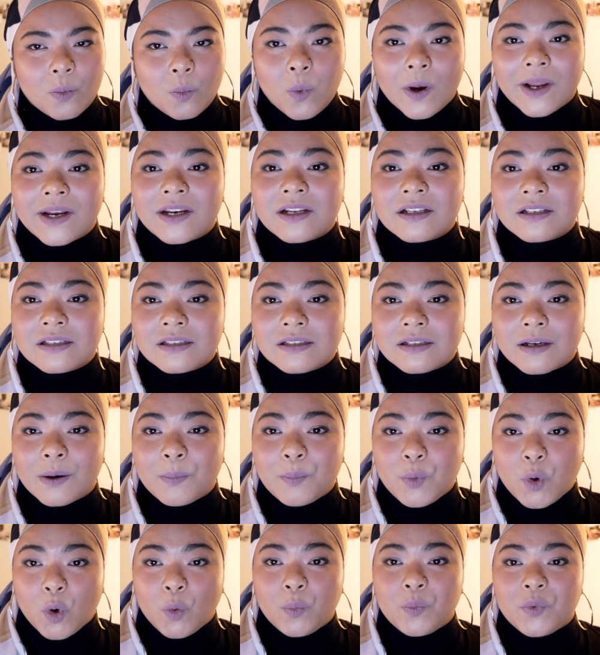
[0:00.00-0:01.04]
what is
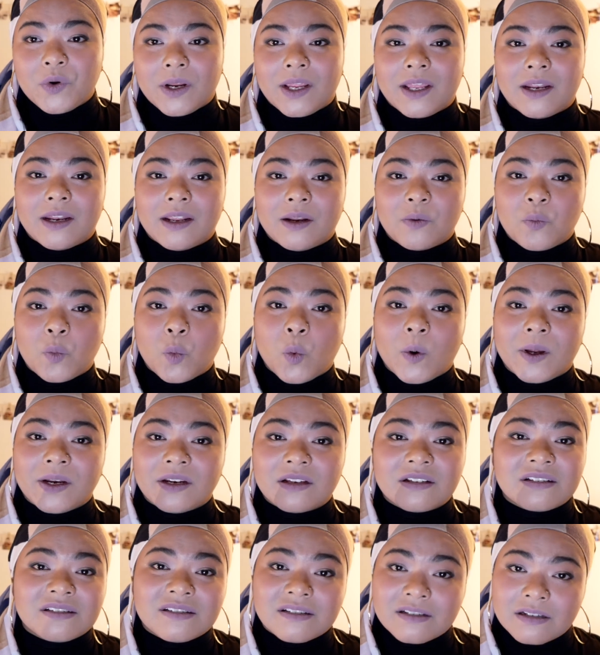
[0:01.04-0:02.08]
appropriate and what
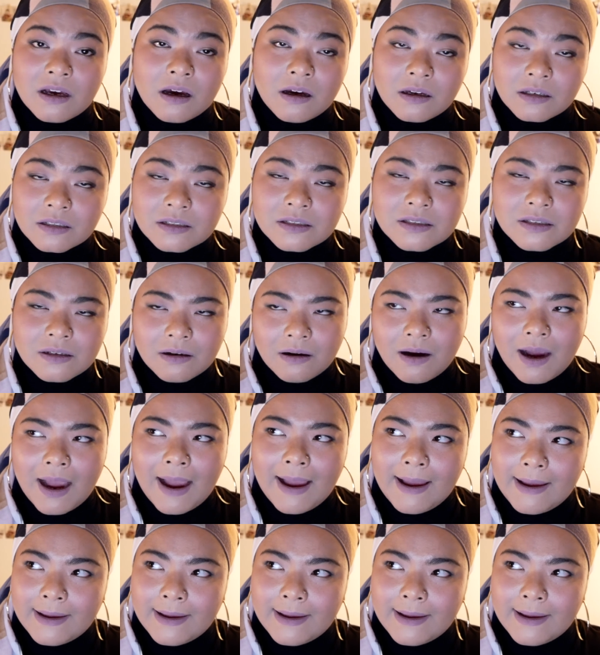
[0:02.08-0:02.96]
is not. So